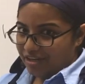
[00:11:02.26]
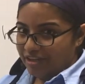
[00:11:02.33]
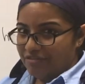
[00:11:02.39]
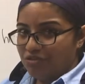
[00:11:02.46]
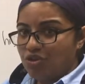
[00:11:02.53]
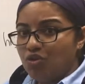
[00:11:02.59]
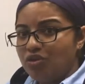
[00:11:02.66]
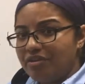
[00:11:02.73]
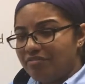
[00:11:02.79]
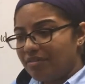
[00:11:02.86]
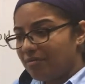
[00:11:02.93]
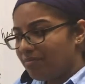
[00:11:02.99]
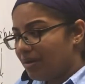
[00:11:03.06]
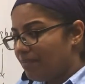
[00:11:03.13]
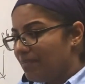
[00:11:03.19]
If 2
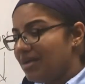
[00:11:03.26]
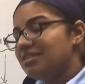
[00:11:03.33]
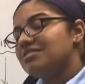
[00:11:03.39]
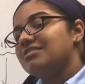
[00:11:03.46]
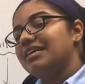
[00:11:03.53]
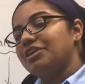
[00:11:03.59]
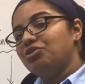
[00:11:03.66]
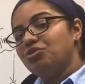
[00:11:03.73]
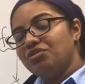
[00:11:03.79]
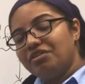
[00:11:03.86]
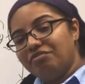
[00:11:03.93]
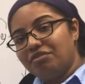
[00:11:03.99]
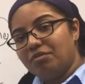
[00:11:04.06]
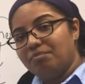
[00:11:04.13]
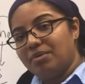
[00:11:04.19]
different purpose, then 2
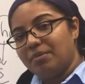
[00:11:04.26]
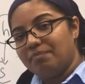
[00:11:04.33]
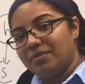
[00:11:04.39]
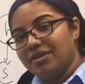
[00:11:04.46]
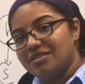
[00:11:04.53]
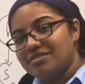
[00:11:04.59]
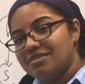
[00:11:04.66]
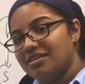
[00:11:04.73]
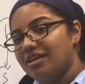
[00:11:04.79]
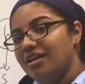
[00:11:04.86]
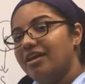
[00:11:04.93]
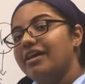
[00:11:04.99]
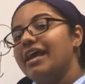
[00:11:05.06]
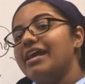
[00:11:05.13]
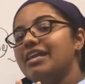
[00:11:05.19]
different purpose,
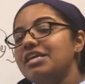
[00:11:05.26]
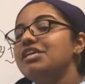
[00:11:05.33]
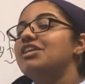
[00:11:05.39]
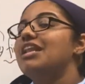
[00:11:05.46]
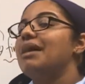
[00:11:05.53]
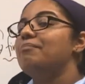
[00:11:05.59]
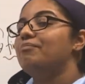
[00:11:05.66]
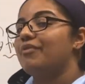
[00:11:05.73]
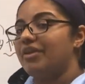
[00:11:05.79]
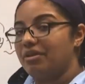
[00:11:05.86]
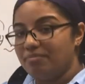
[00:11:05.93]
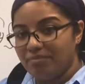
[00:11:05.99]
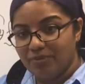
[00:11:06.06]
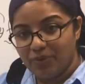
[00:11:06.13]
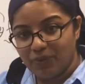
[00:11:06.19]
and
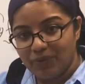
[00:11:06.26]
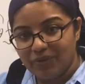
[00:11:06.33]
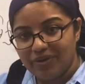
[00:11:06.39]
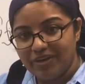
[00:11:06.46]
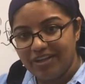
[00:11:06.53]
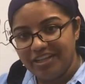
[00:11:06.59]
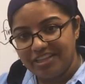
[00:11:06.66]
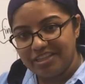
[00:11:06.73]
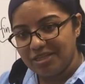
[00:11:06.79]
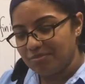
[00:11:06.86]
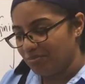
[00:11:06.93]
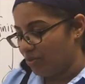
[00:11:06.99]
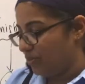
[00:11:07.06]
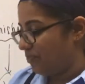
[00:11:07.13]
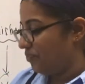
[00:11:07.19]
elaborate more, a little
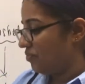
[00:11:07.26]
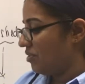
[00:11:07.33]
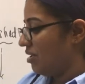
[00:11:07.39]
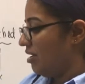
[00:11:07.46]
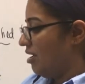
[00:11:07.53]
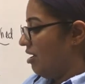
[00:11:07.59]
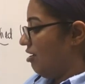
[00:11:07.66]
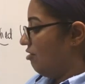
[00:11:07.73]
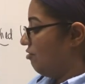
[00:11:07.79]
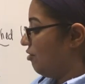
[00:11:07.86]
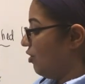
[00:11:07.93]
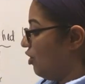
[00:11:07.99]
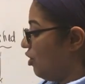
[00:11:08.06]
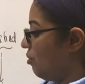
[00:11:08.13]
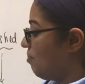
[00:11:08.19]
more.
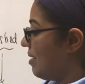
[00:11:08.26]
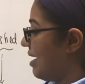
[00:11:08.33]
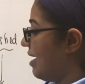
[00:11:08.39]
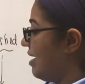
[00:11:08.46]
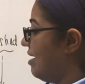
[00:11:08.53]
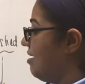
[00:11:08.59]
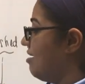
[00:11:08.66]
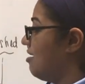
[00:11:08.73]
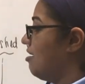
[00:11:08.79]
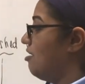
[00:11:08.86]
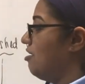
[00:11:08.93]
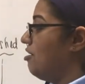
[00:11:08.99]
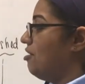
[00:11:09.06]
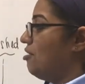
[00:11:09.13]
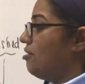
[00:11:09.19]
Followed by
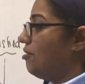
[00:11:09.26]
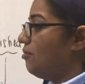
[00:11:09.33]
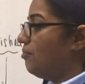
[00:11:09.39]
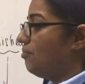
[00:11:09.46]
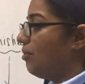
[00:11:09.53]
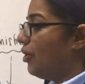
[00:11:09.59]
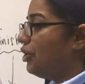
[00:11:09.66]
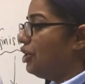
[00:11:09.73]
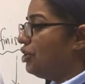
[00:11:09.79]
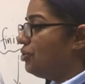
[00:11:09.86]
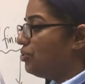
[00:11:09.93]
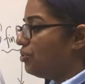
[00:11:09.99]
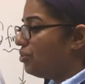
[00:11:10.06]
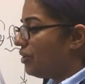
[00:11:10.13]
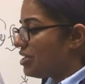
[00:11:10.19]
body
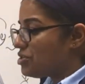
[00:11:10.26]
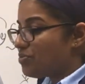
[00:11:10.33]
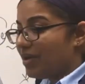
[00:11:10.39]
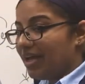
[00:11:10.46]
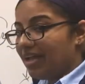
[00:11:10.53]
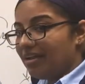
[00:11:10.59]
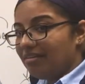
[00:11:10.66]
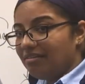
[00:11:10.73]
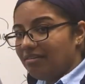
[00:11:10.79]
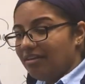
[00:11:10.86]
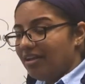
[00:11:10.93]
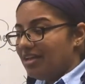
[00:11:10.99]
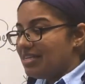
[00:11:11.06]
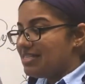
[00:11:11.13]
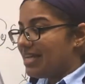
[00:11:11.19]
2 as well,
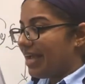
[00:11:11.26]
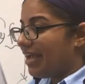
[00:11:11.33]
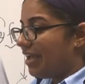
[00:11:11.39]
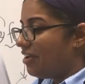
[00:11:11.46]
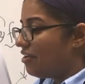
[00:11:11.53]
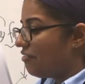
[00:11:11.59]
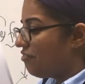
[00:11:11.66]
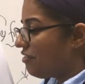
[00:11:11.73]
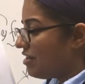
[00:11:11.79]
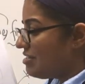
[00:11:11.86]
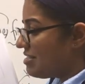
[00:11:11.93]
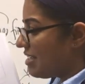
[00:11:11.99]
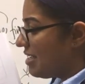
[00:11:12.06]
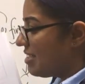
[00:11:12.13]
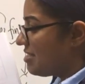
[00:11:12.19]
second
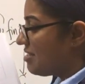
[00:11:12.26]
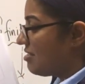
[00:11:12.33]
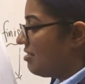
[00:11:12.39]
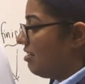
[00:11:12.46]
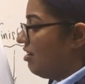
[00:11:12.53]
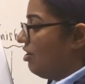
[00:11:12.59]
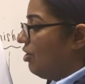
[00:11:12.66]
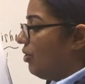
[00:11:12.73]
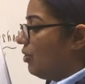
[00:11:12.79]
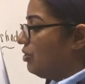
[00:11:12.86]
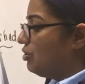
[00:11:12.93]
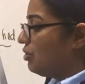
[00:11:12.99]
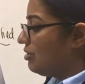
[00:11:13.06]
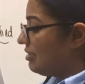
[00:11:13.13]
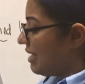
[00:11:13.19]
differences,
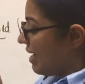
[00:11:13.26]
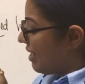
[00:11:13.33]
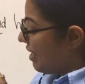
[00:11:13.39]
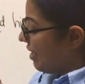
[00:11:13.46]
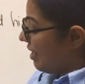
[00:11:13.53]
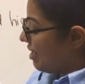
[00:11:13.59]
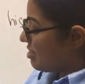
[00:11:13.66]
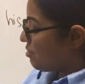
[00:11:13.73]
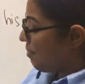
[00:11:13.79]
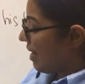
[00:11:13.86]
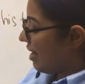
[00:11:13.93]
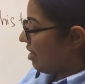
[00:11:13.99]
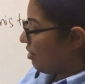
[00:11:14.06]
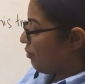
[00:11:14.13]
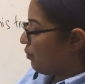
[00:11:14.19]
also second
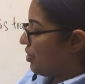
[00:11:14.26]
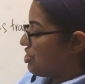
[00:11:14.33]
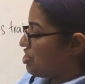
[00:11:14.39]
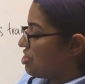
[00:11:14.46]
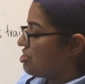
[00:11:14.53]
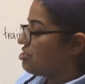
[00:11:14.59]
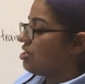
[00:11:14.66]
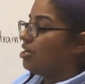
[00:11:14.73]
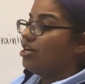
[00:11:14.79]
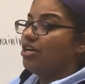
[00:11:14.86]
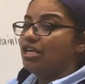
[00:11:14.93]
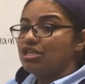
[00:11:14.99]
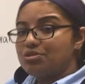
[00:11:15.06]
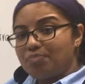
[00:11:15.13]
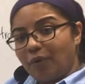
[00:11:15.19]
aspect, which is
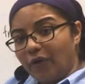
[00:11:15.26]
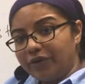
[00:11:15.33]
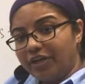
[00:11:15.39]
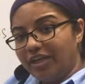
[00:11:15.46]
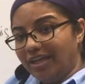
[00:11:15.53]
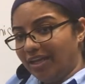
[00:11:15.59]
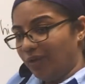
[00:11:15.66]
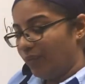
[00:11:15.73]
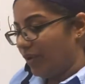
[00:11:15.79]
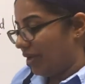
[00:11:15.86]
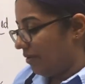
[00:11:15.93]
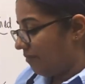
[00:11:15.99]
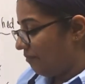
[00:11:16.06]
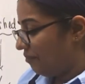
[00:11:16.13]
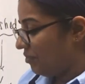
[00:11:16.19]
sporting
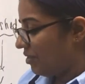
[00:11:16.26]
event.